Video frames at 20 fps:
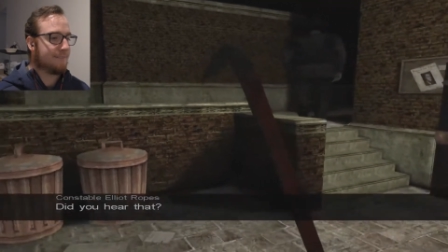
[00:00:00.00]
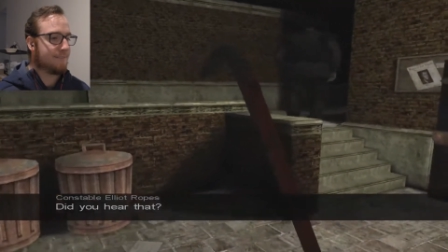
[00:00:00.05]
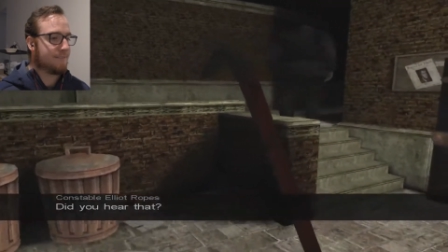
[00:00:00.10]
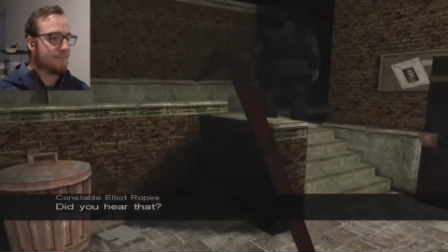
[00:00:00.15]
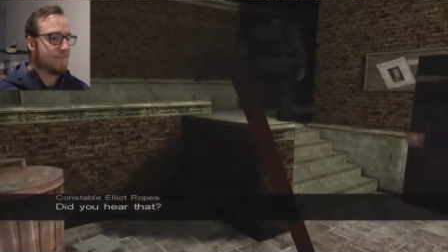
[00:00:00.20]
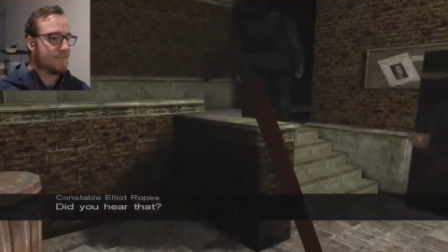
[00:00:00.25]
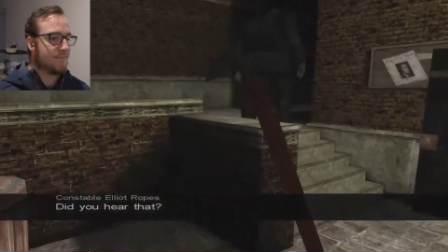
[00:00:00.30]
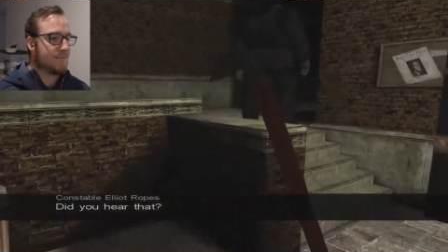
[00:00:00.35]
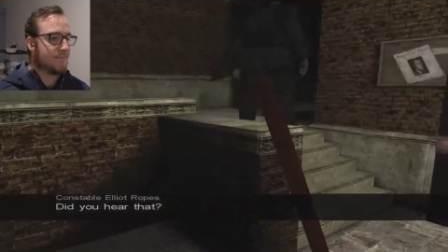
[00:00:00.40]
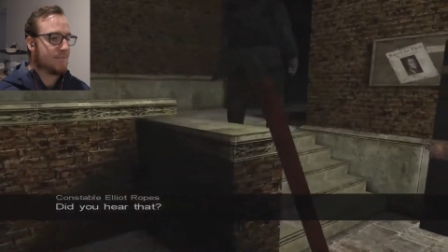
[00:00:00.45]

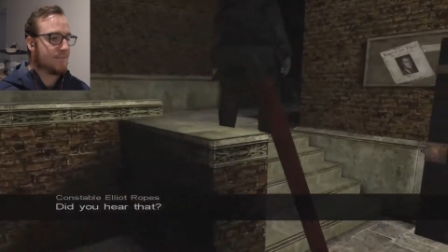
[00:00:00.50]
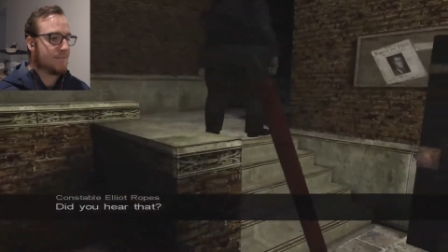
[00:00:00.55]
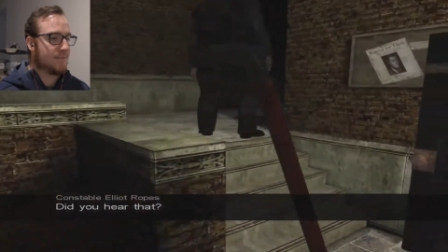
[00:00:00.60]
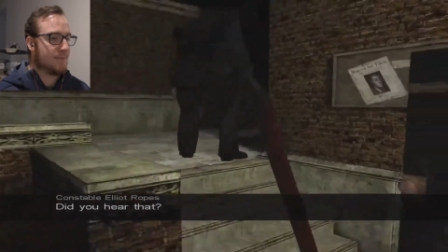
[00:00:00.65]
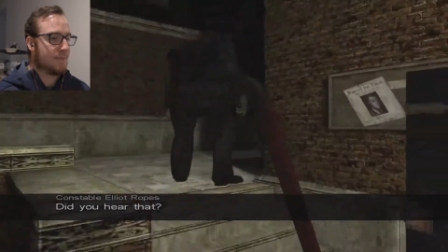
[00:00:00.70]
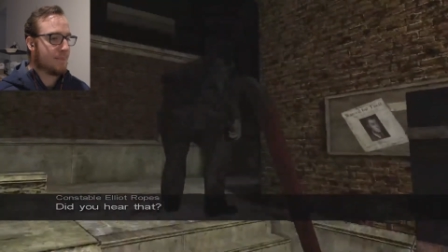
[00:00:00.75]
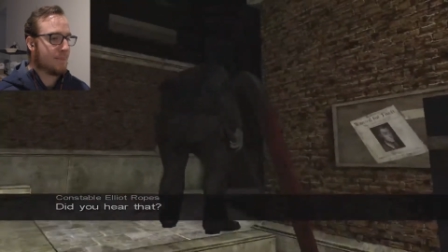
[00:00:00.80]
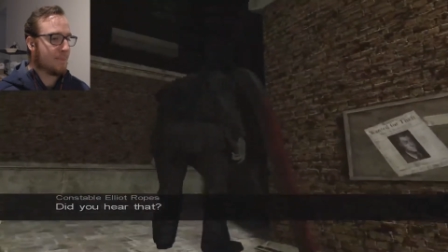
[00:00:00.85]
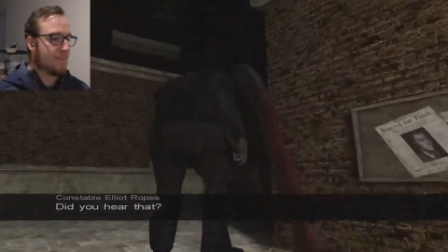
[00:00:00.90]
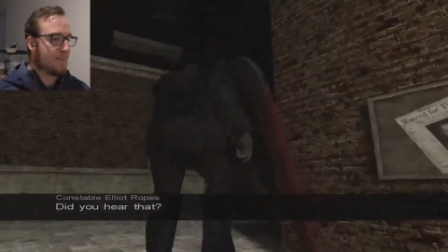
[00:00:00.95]
Did you hear
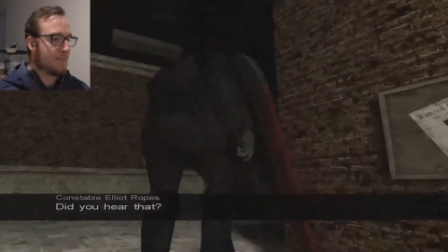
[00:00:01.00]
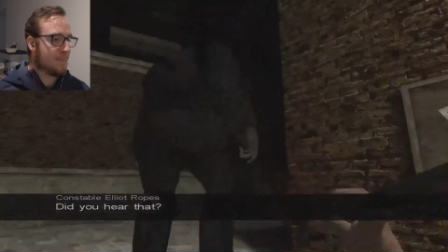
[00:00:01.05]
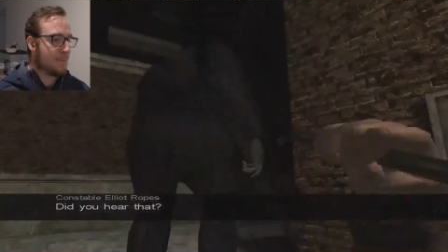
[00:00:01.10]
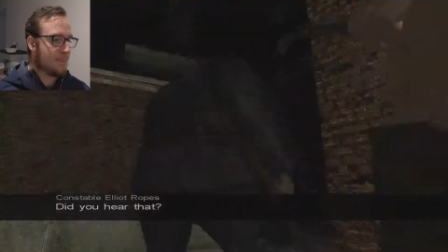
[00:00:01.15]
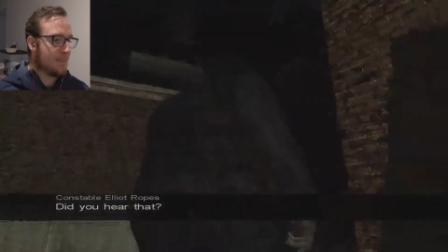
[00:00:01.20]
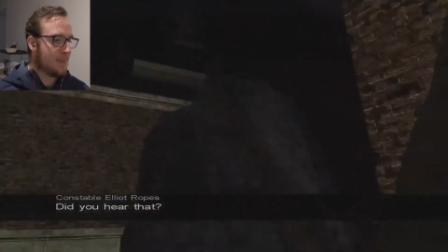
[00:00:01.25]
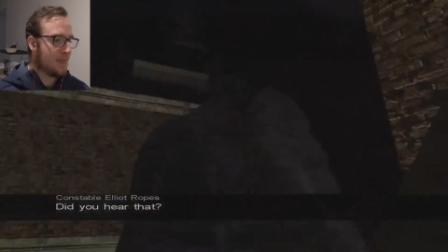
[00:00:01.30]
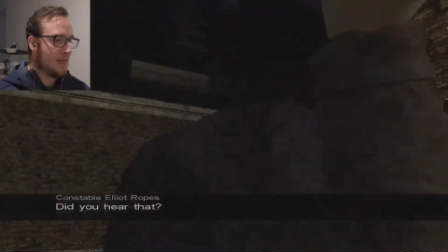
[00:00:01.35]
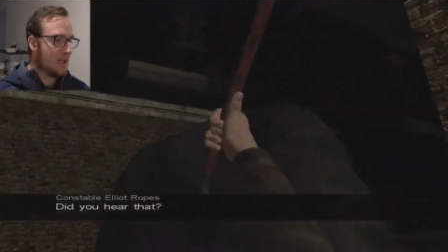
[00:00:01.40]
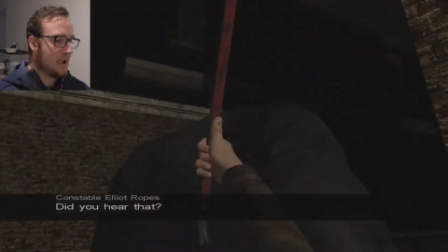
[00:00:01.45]
that?
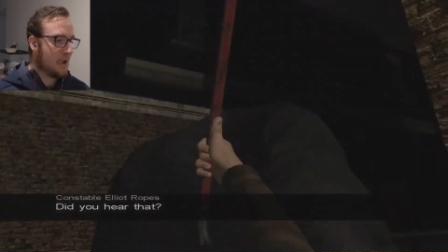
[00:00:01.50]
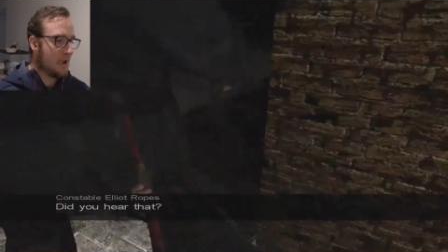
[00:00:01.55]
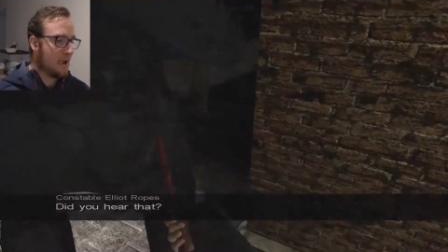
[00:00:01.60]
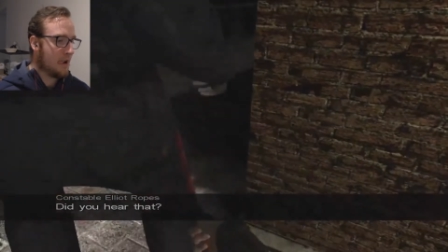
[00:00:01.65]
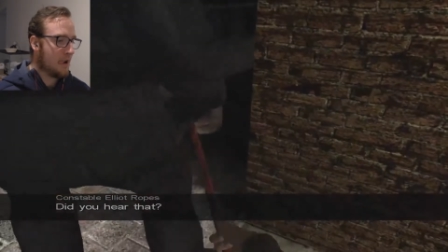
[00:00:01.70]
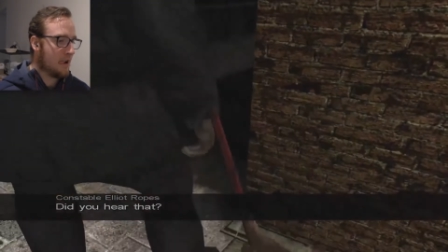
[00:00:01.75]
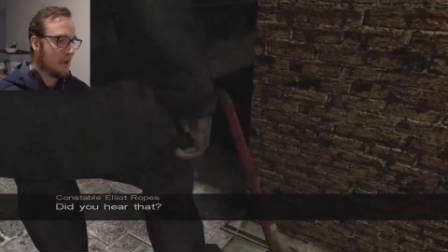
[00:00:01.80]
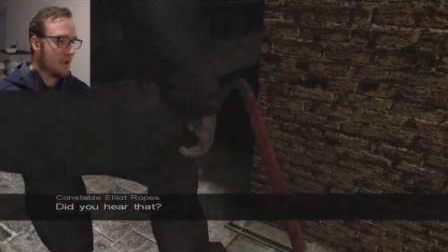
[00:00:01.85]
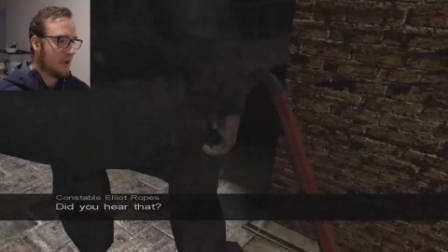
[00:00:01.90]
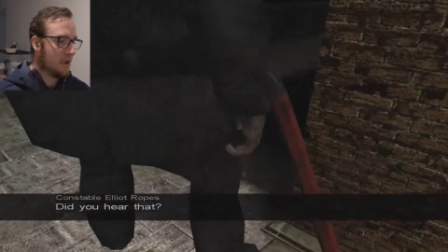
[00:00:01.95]

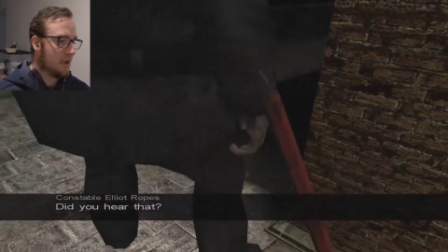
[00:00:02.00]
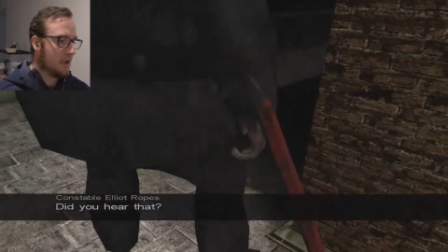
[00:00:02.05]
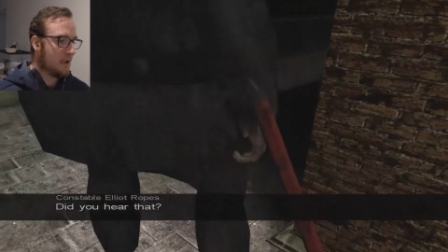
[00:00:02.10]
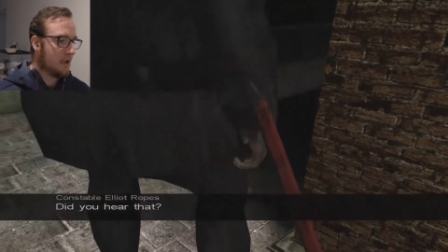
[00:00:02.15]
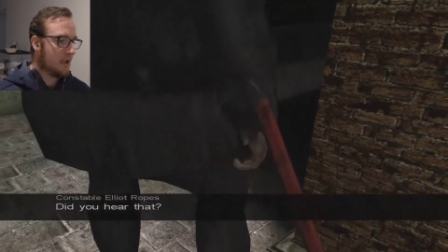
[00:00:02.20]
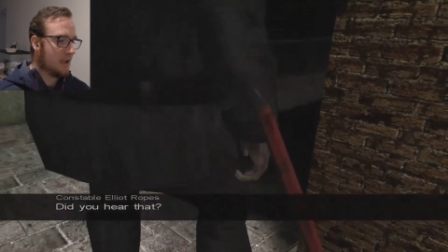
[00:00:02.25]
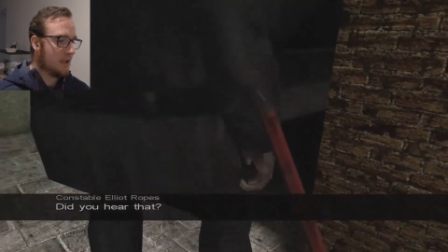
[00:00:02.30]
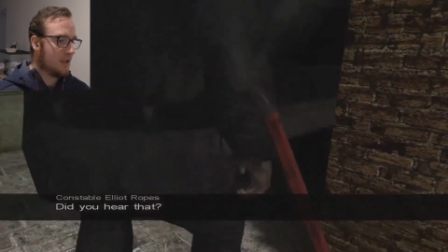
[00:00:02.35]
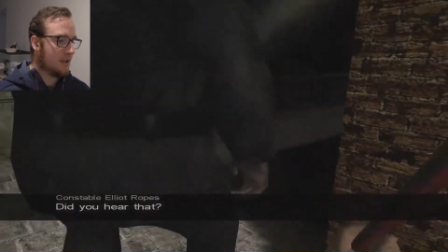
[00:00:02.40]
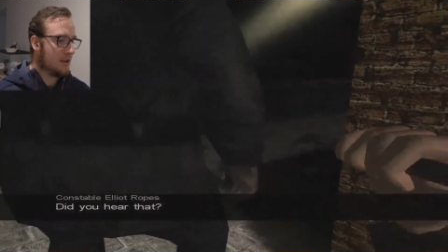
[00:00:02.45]

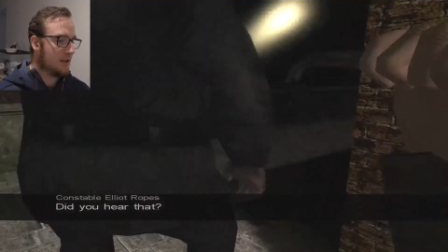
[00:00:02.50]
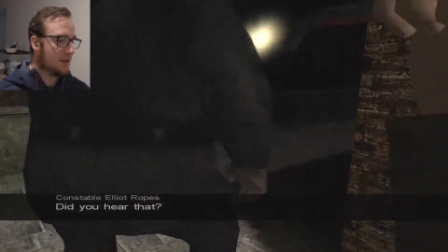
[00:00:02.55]
You hear that?